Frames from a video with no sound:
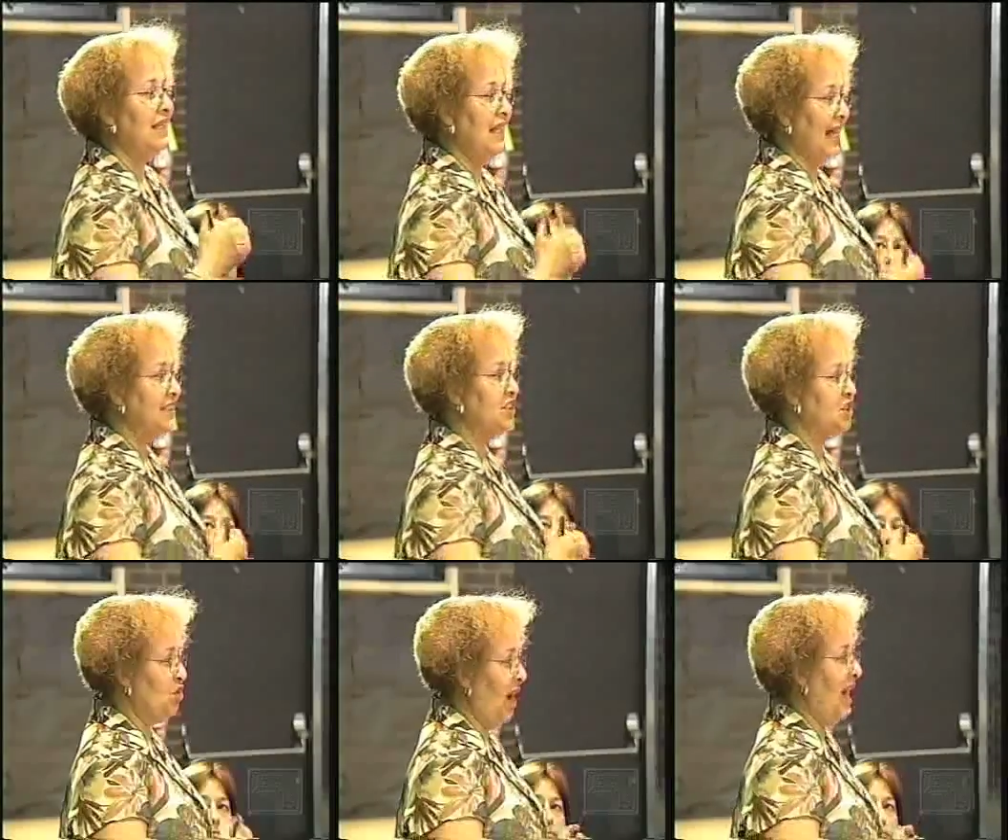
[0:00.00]

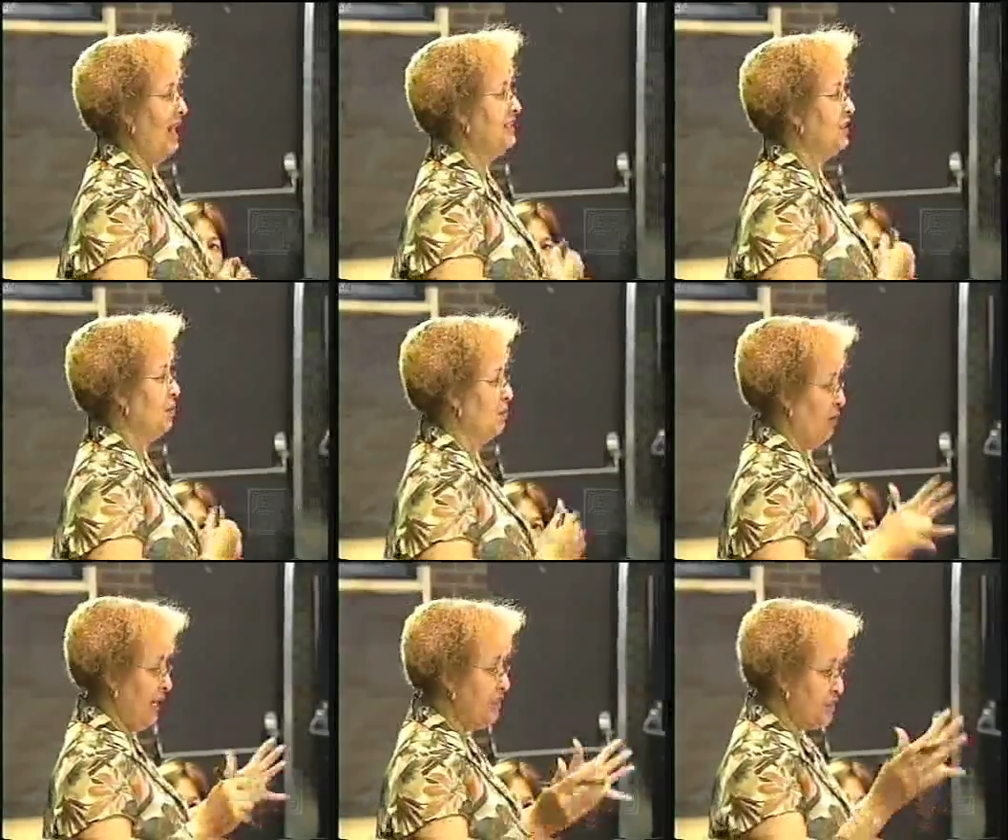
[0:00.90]
let's try to
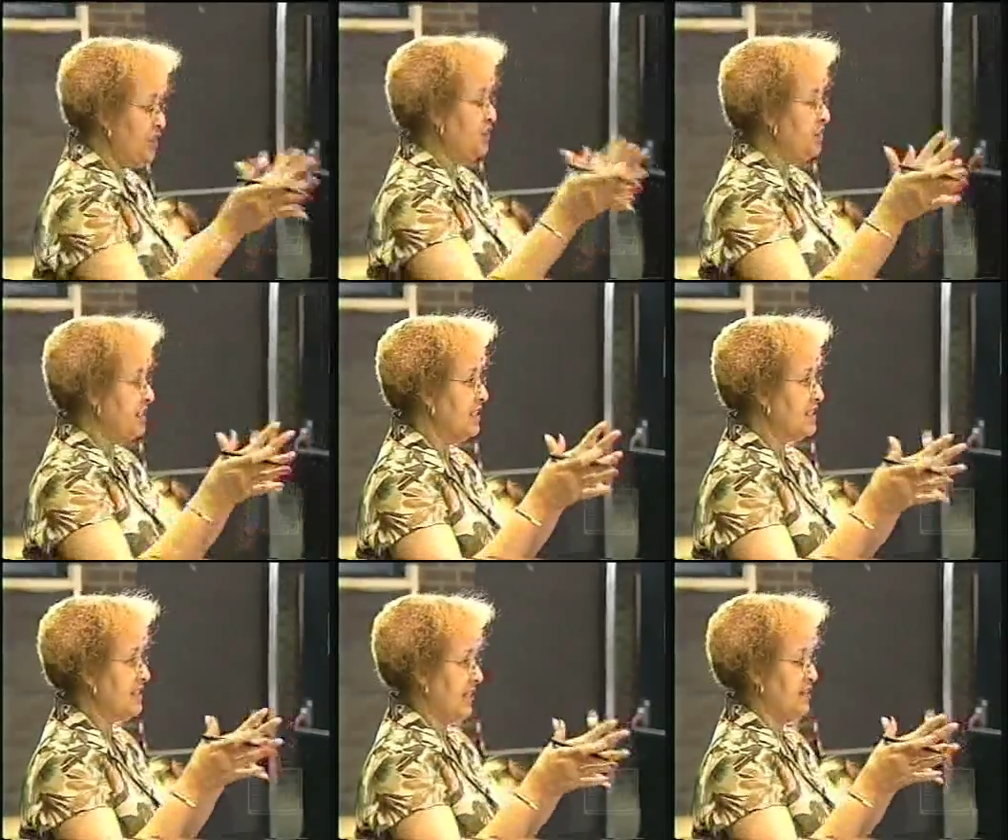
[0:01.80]
bring children to
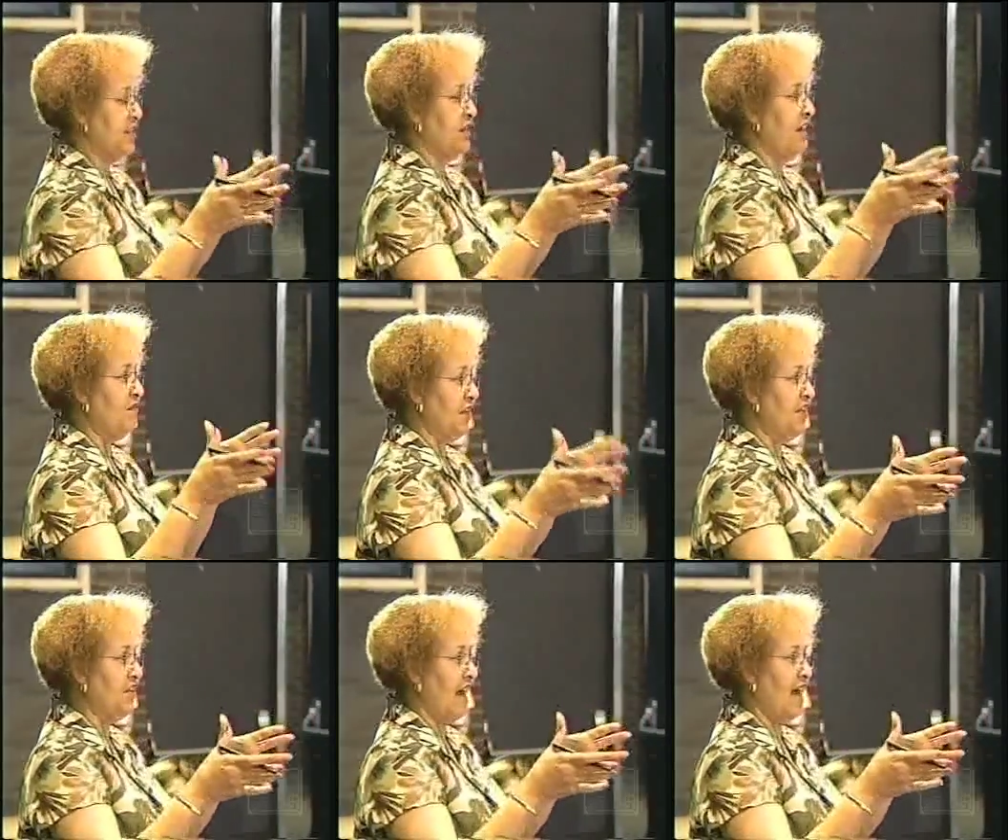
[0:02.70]
the center and
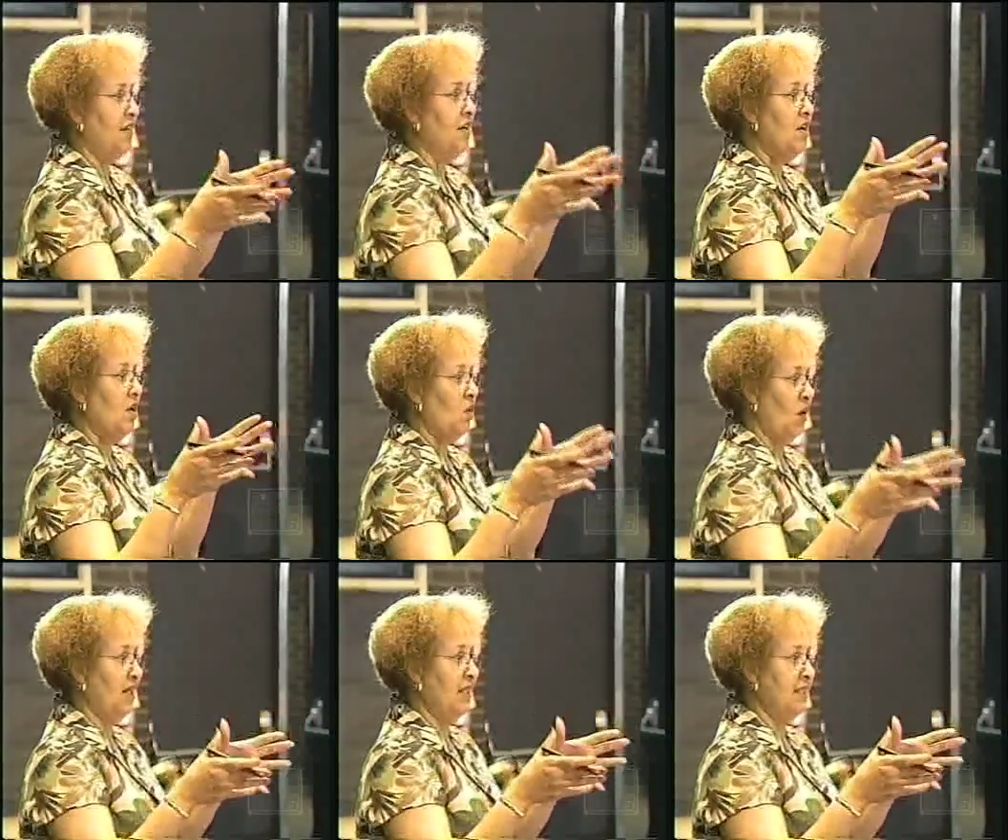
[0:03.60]
figure out
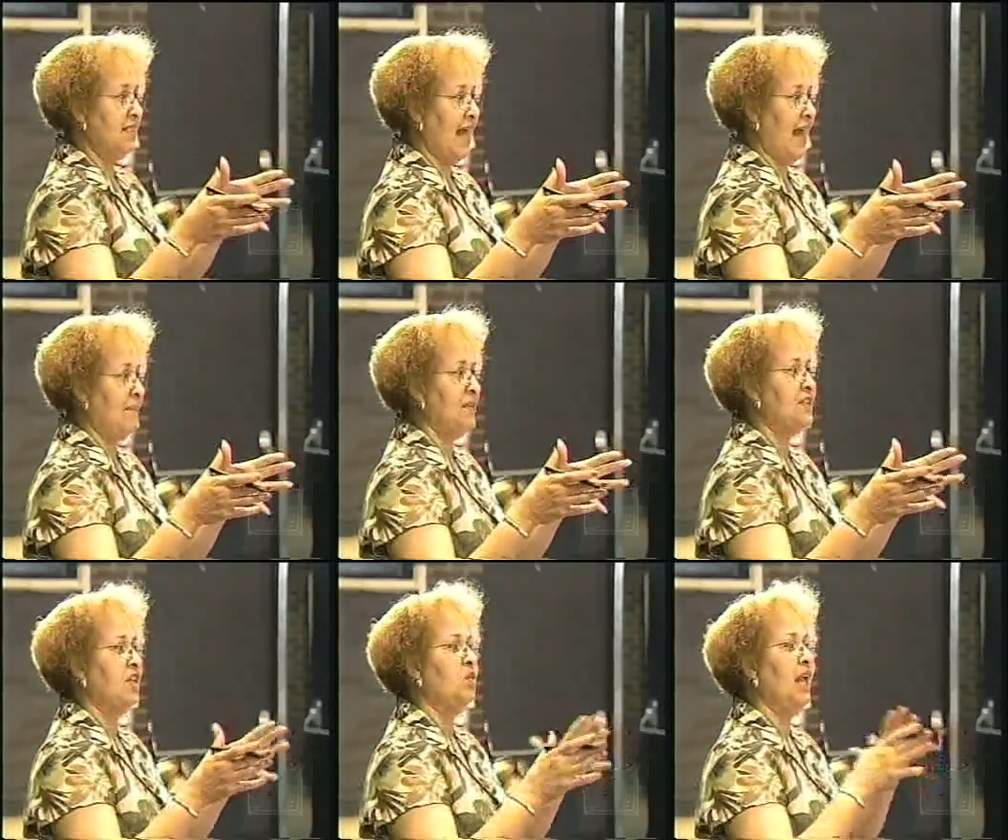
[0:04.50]
what needs to happen
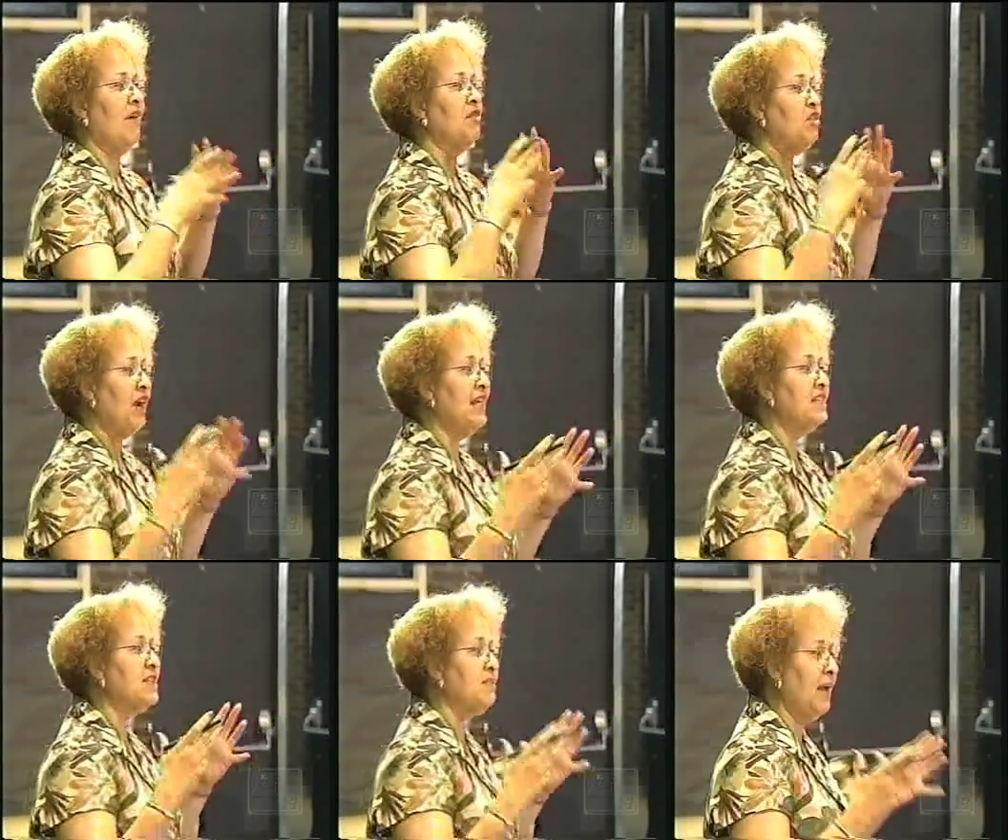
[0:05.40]
so that we have
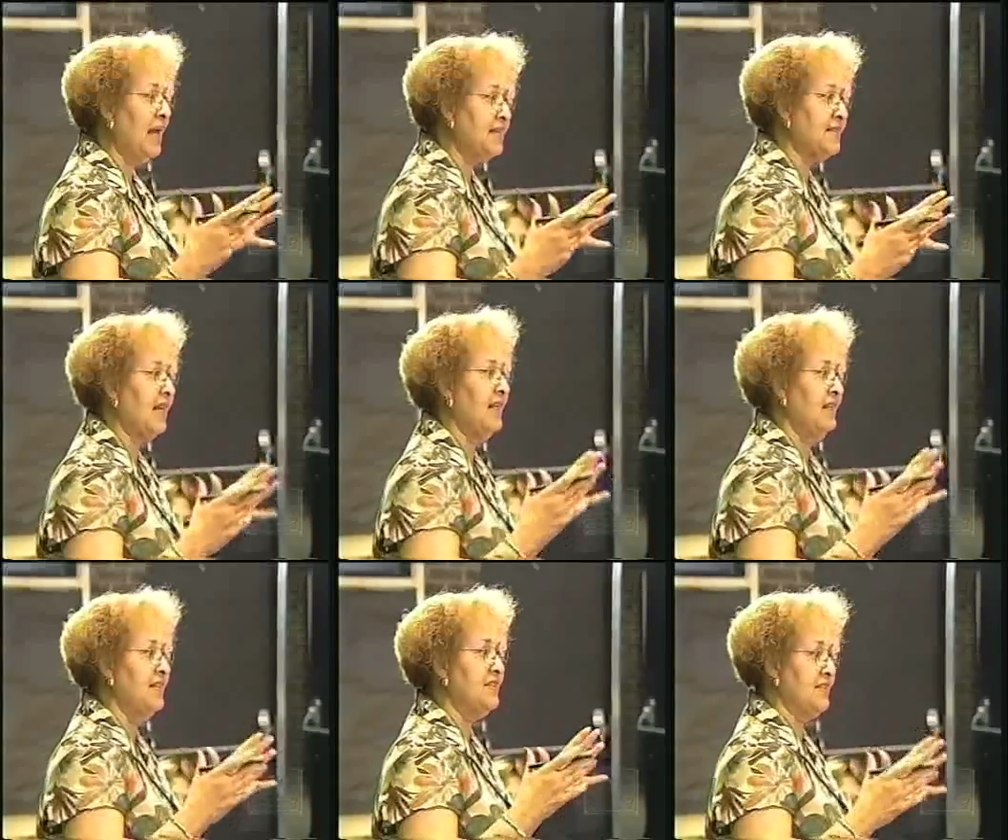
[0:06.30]
great space
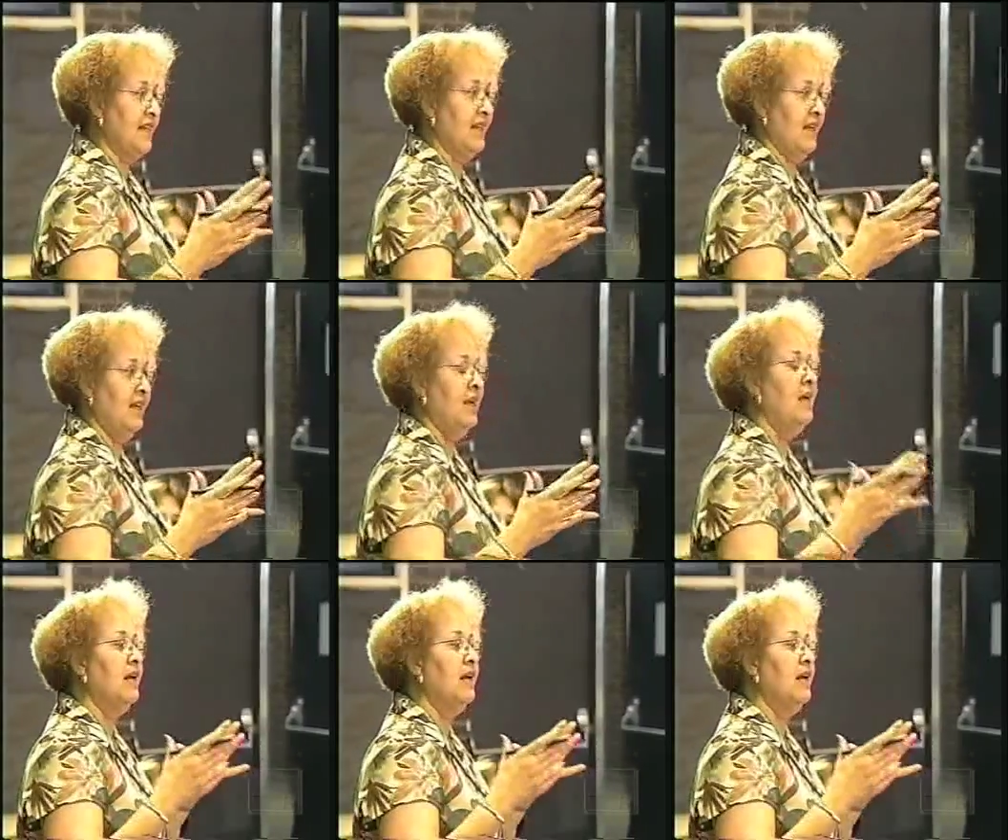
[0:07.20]
in this city